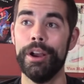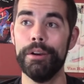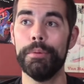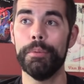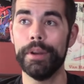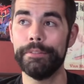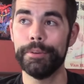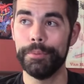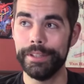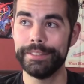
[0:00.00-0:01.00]
oh, well, what if
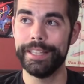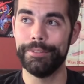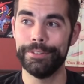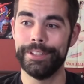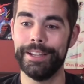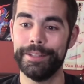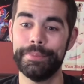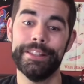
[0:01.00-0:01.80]
it was Devil's Island,